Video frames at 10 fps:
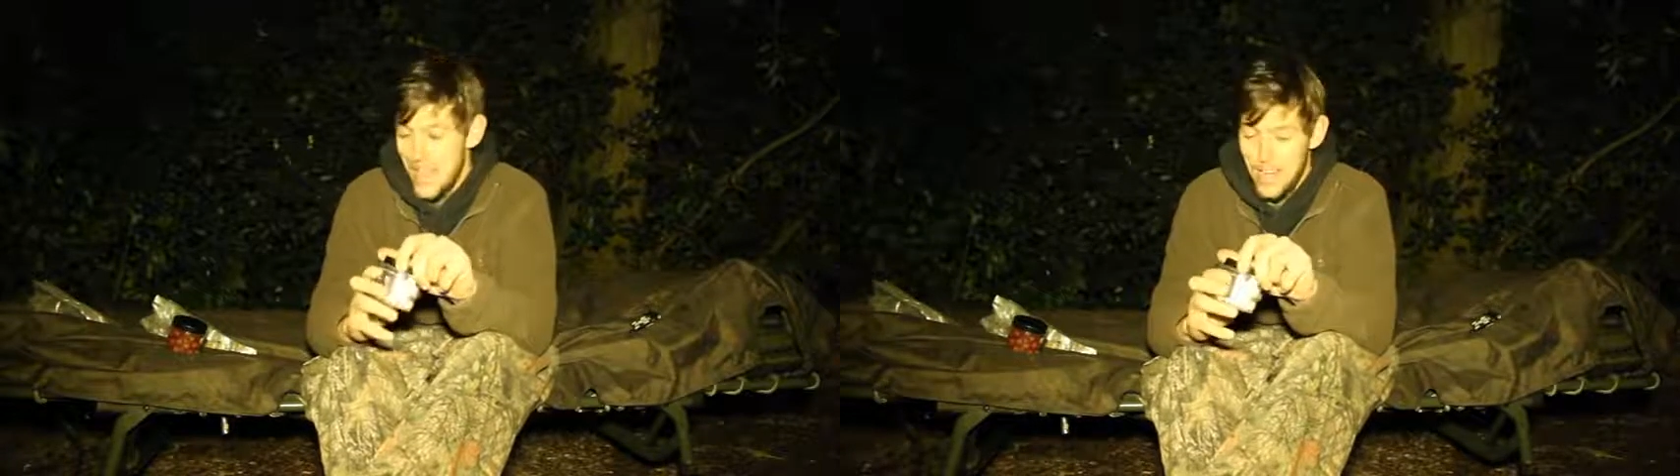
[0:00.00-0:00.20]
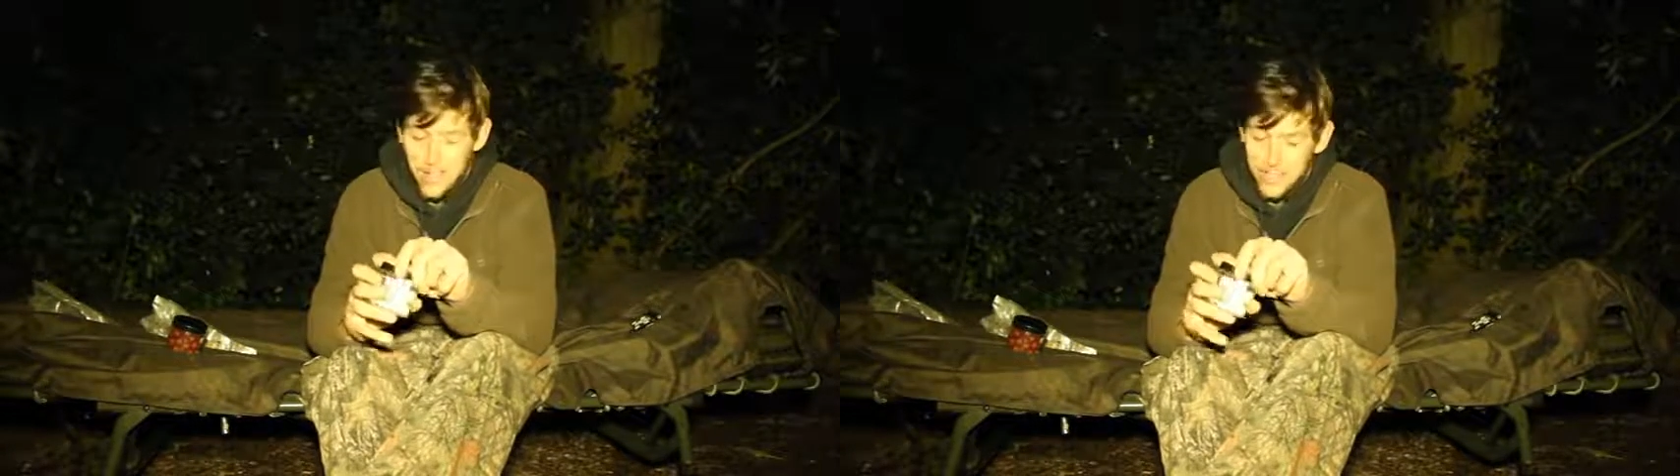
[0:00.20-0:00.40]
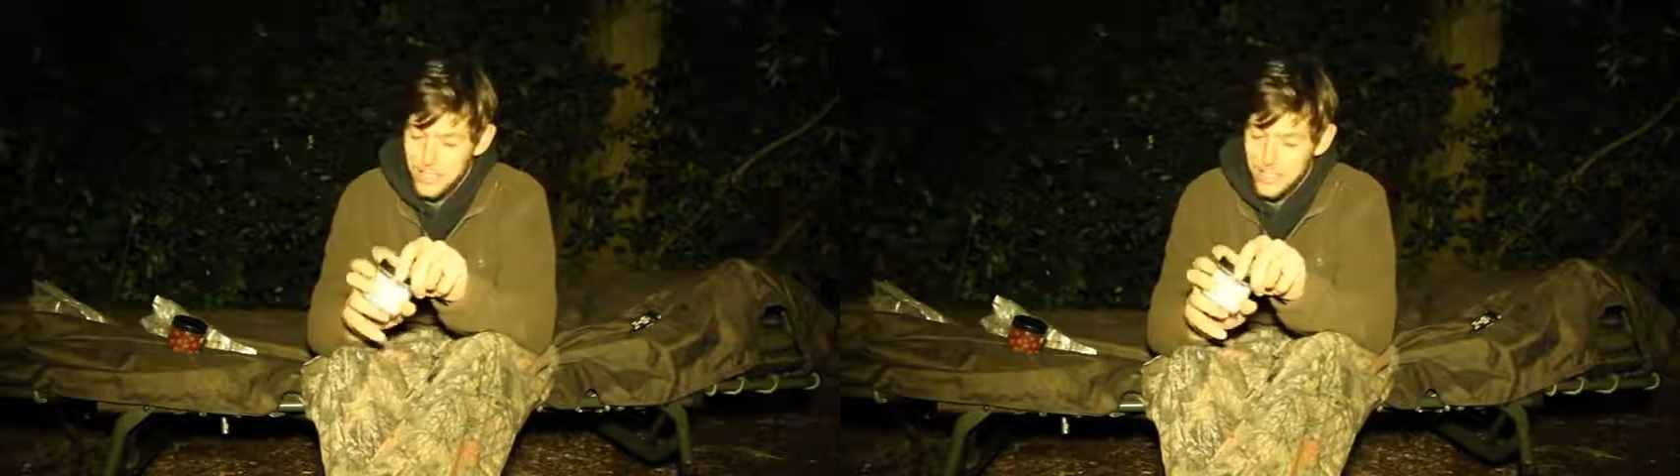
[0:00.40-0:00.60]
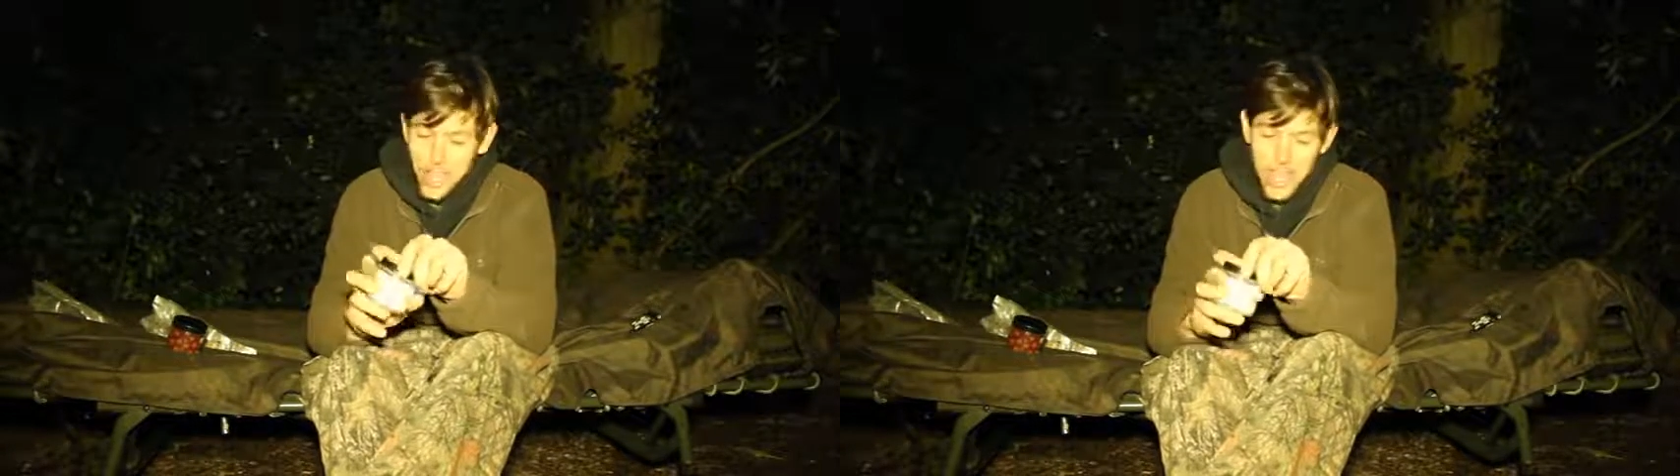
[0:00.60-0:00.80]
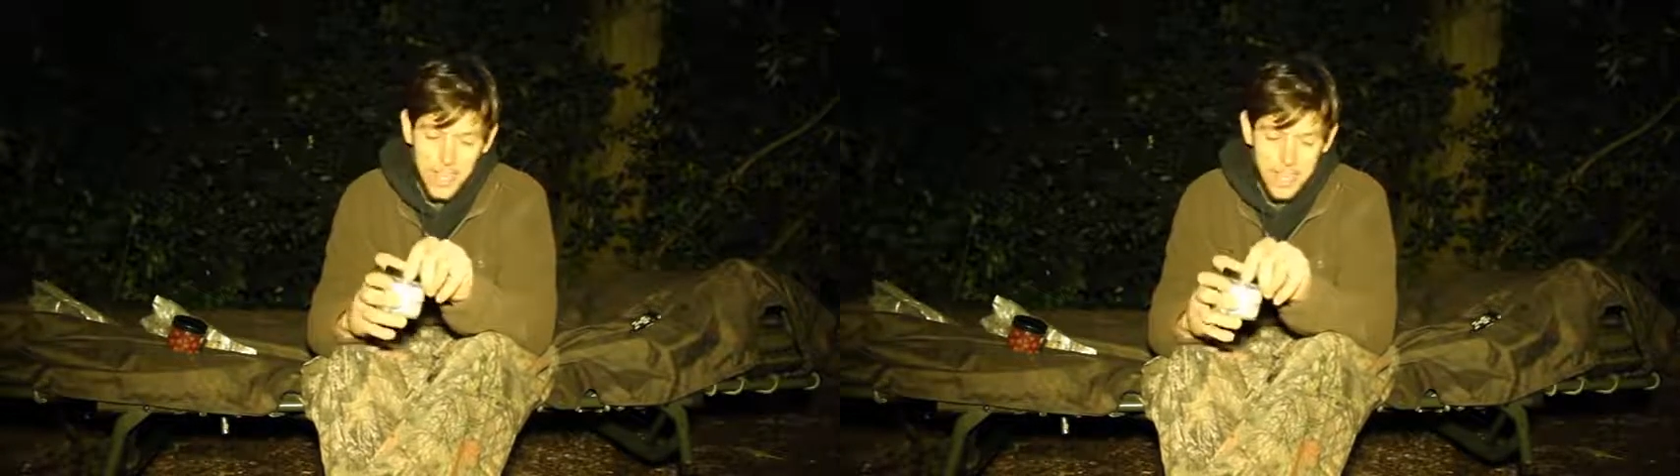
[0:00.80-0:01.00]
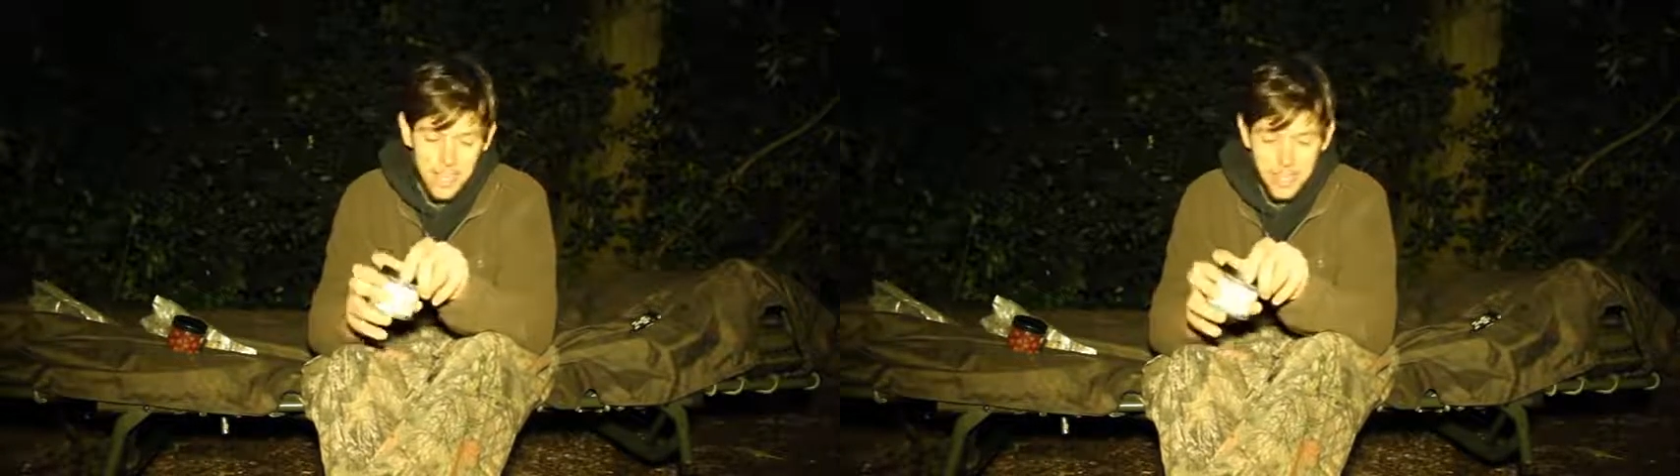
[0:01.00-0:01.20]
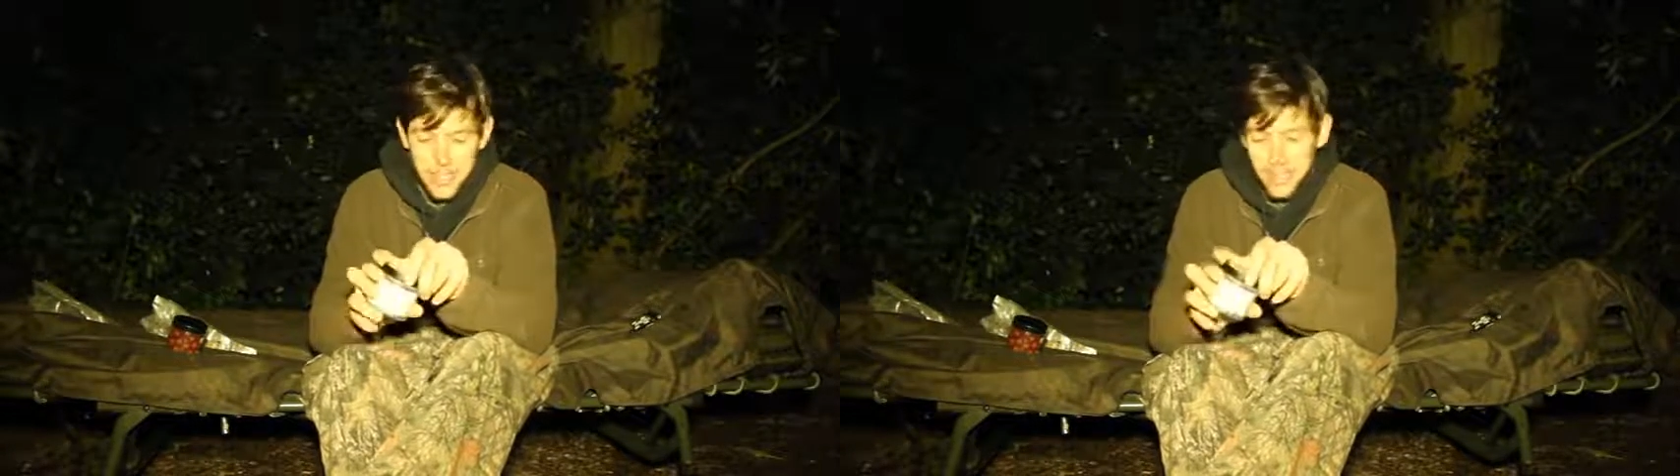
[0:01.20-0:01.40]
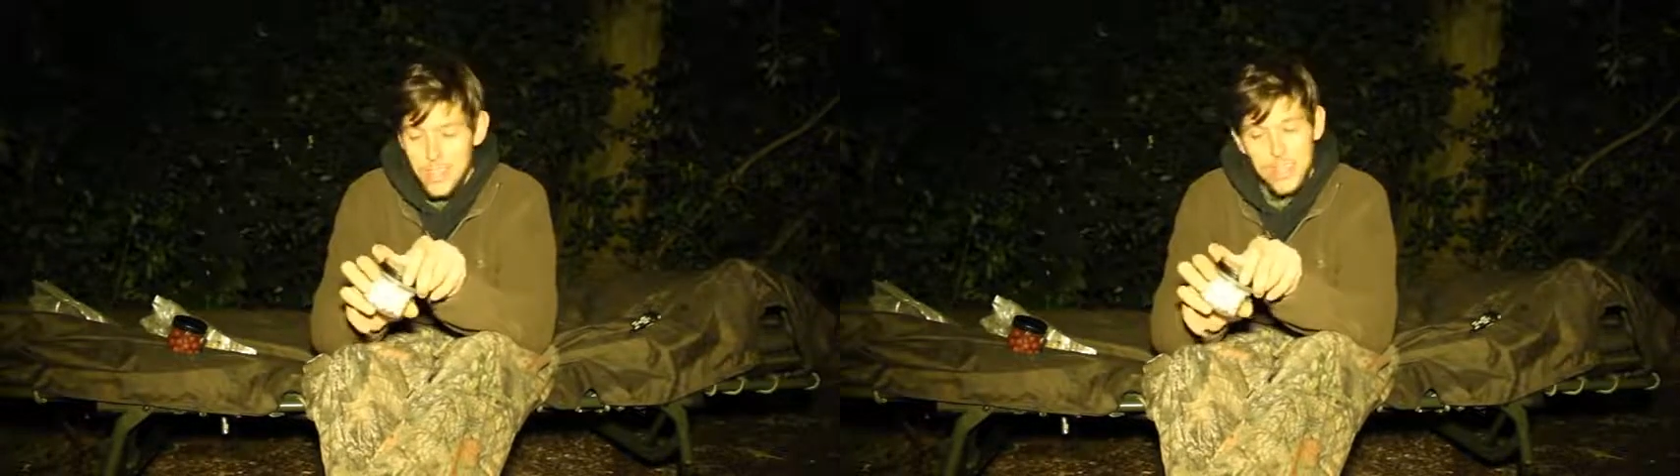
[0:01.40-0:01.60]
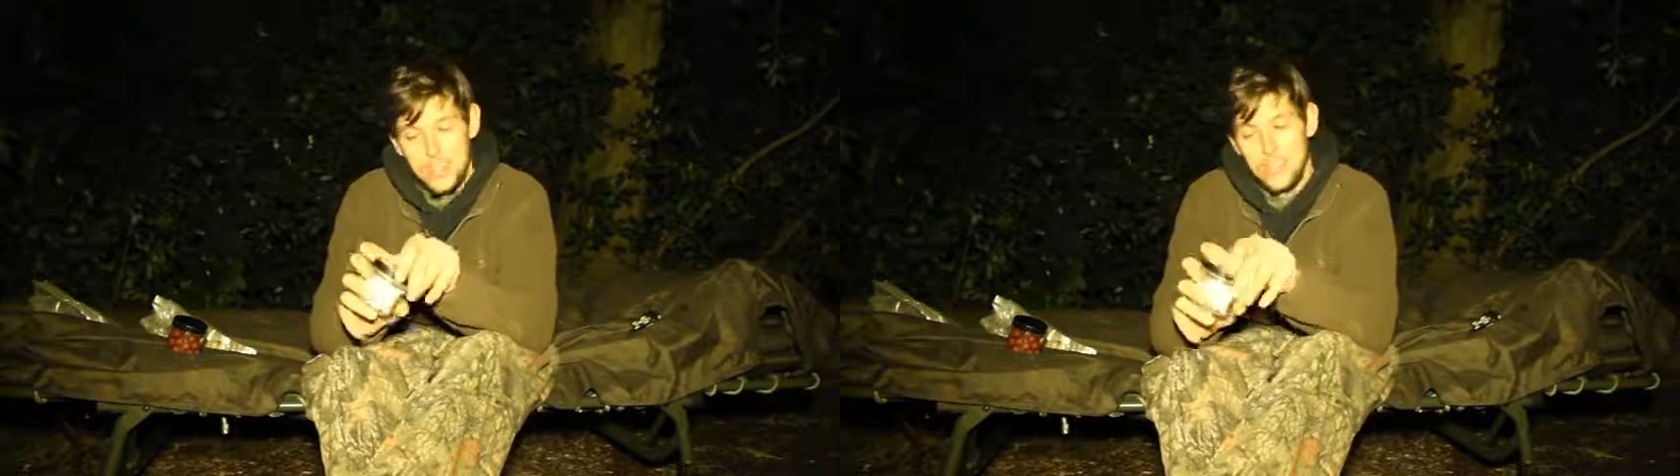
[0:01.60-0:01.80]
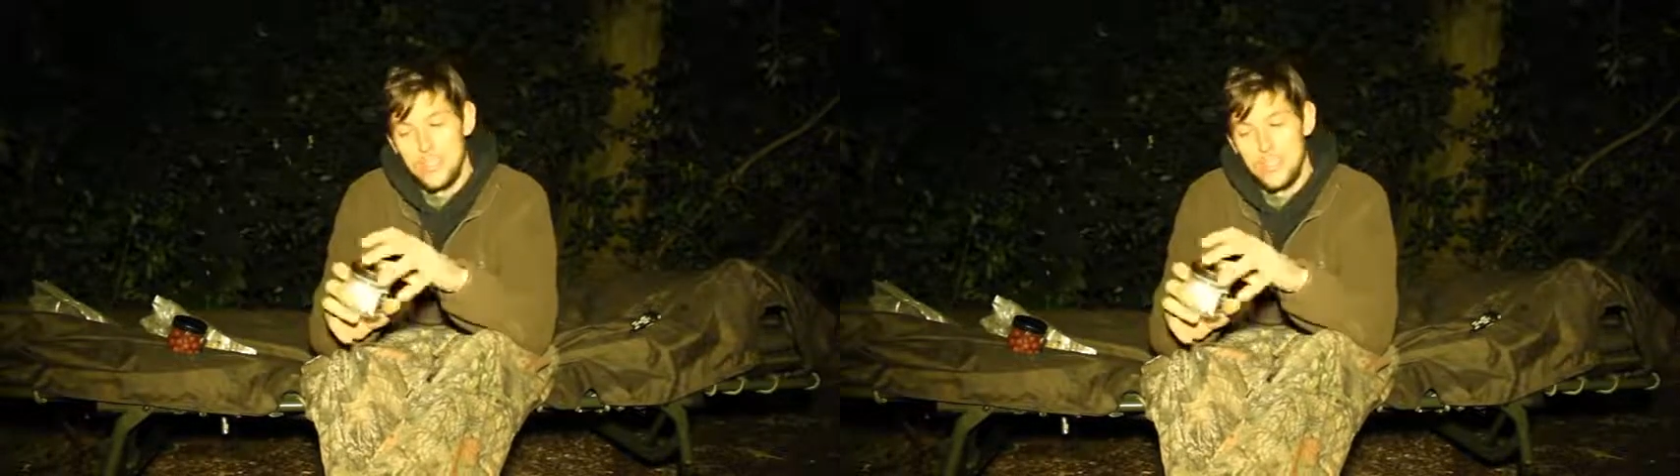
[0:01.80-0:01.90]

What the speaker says: like I say, this